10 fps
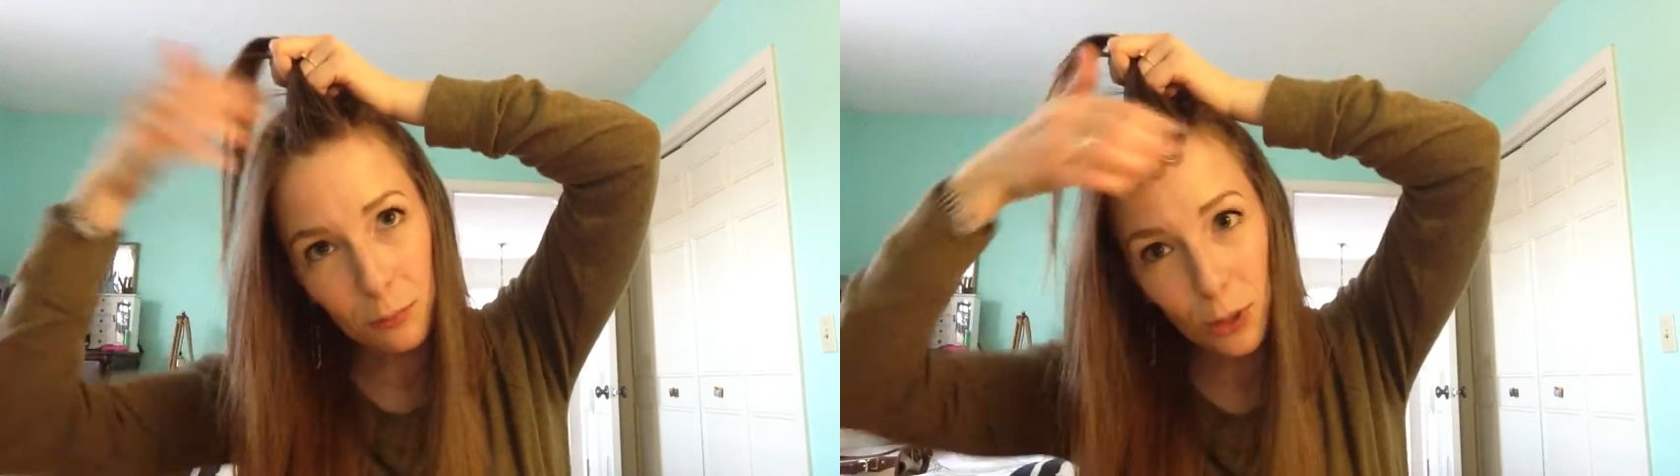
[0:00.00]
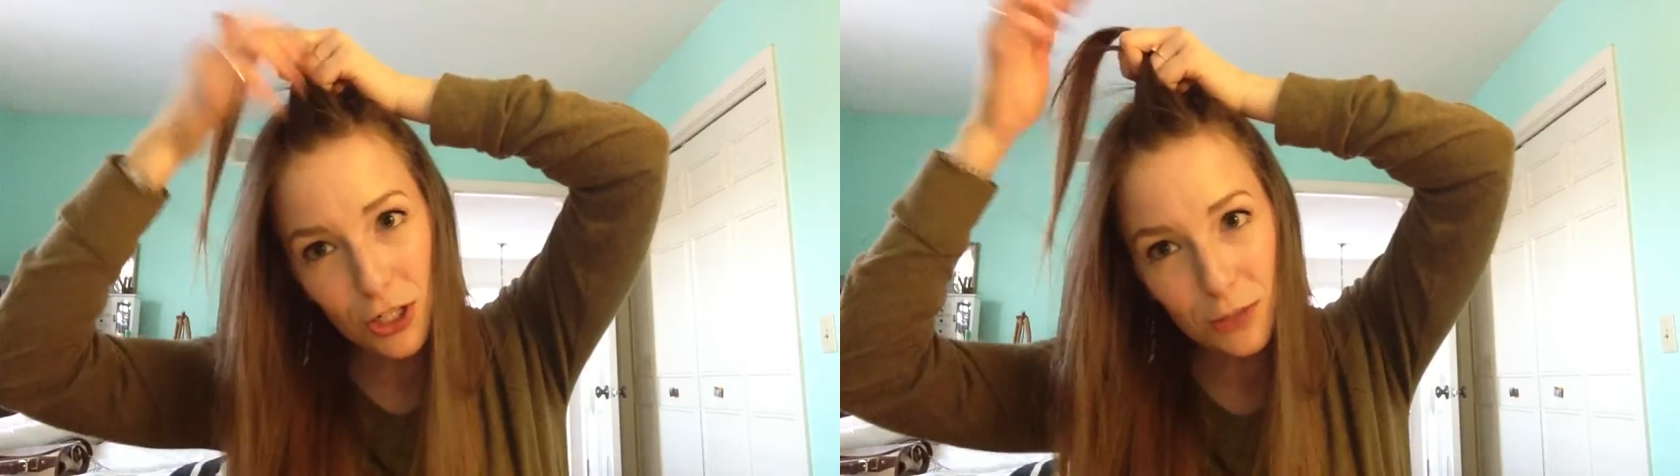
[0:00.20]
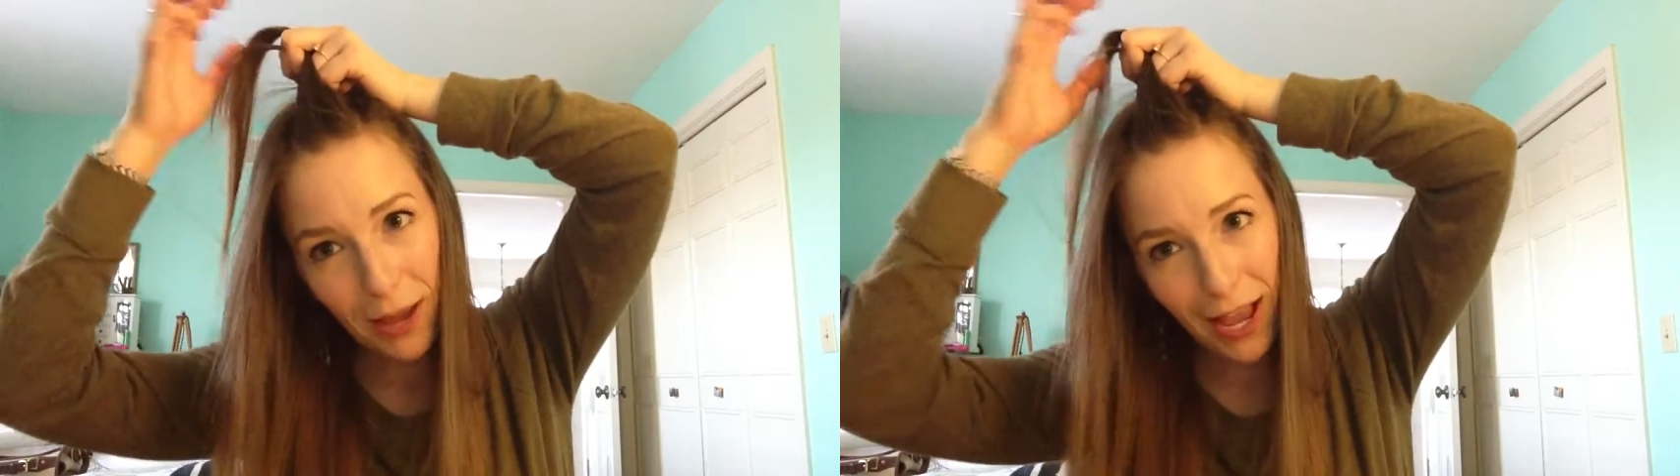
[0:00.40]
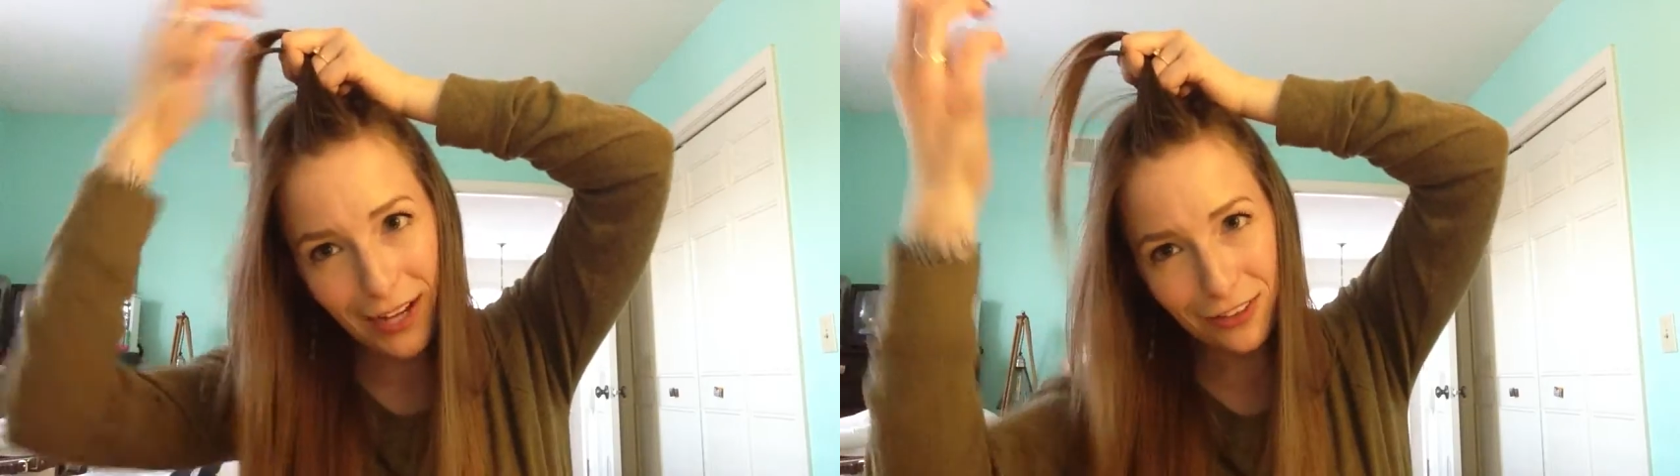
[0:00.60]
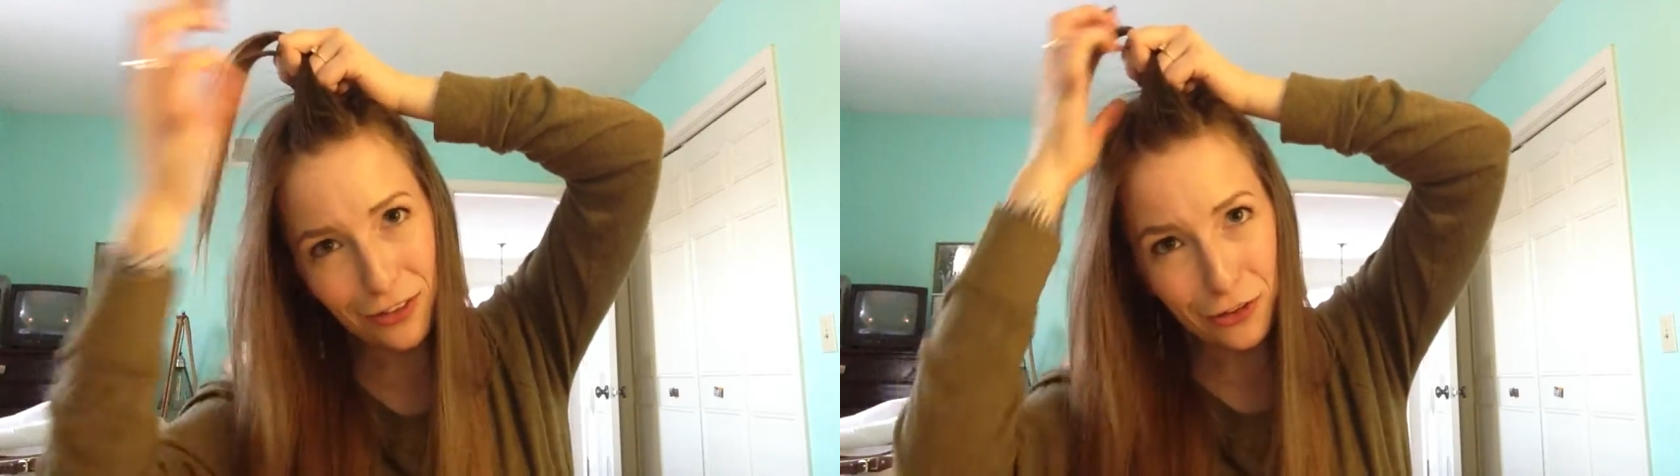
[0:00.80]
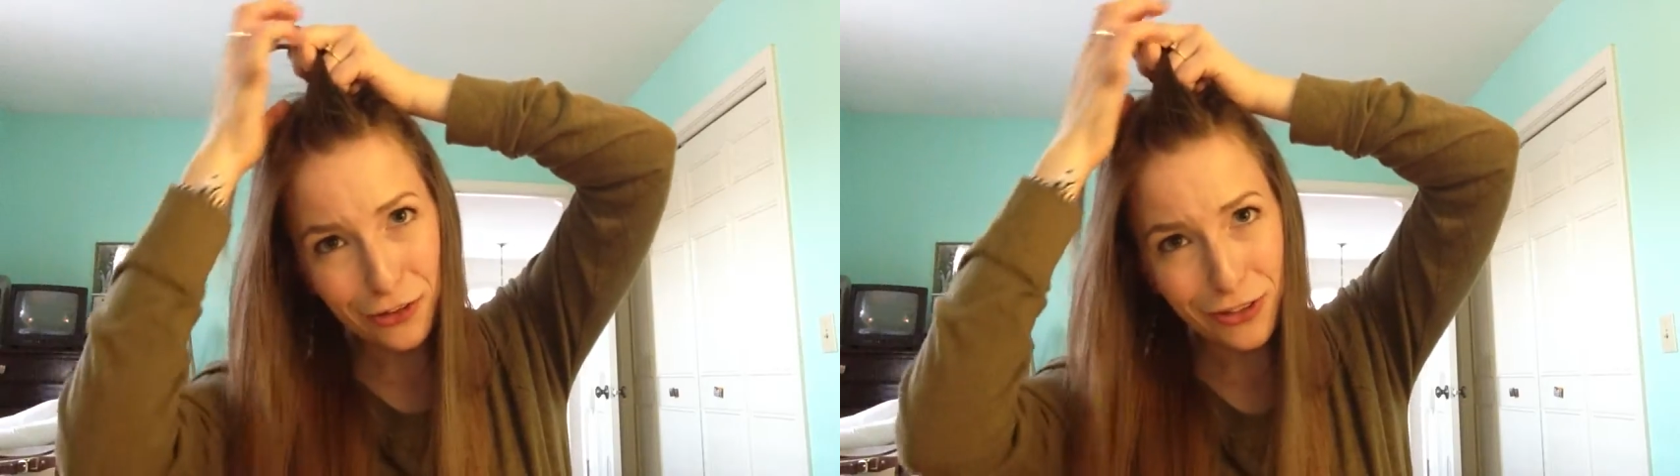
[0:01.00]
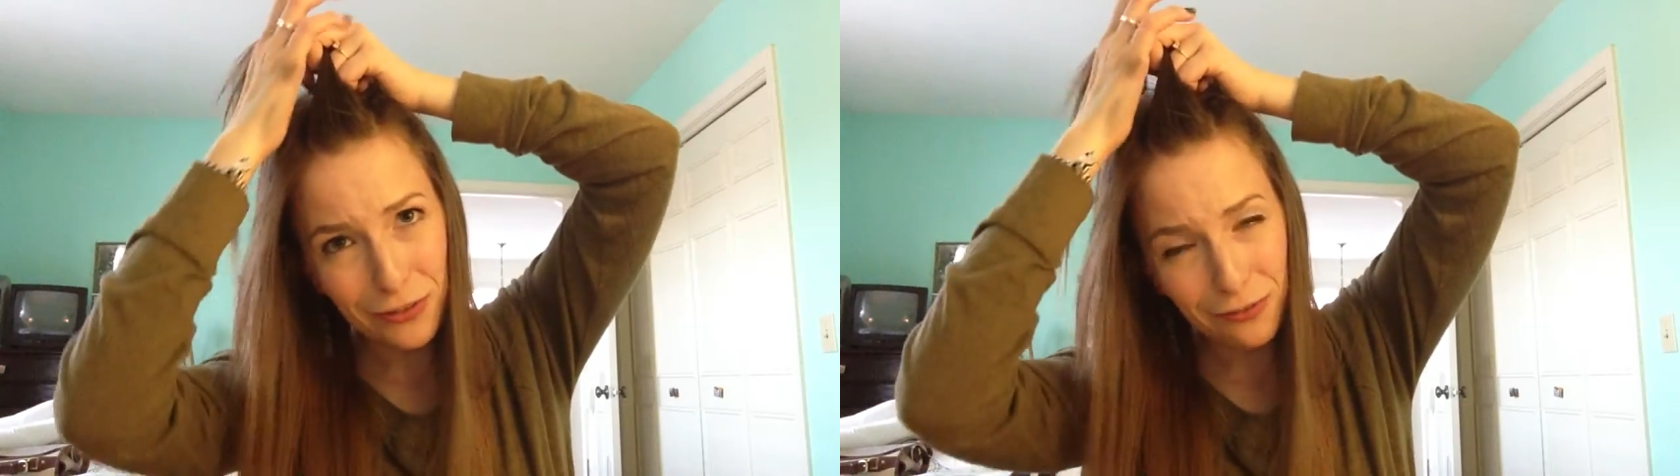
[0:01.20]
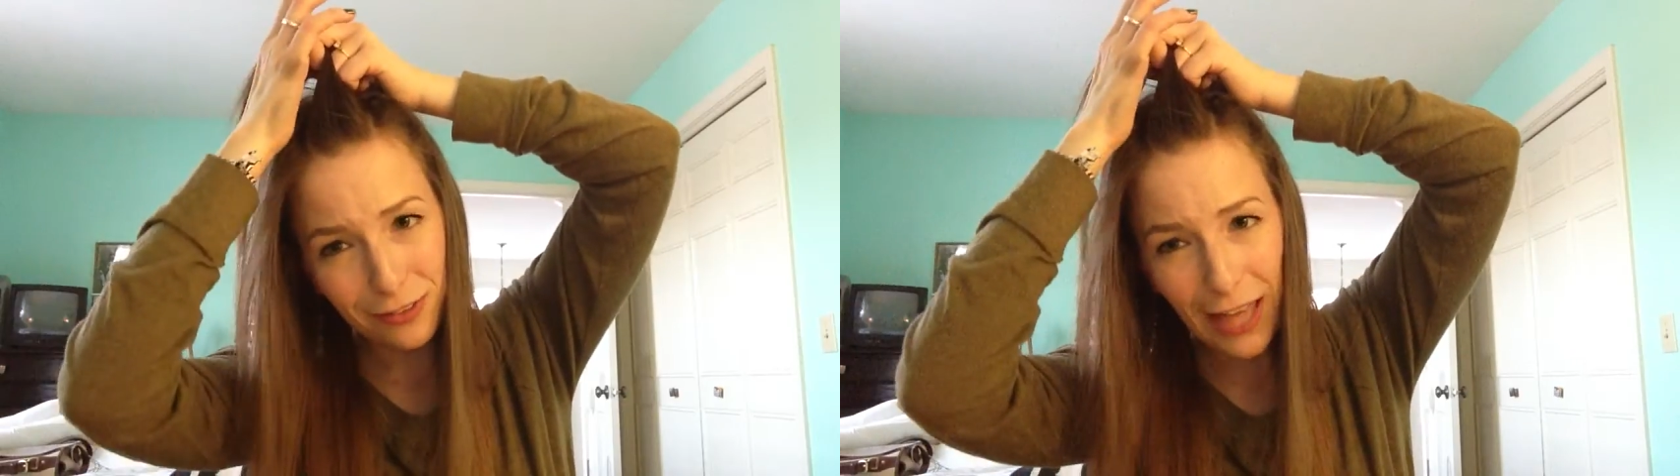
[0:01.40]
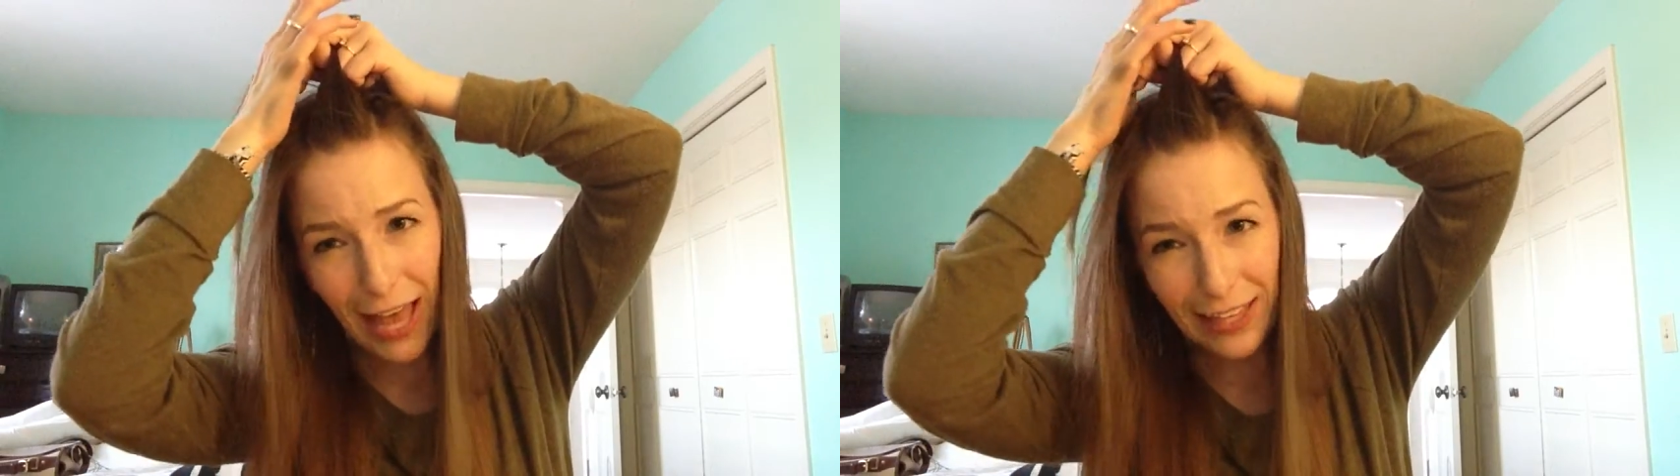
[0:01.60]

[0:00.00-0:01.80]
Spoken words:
brushed back and looks flat,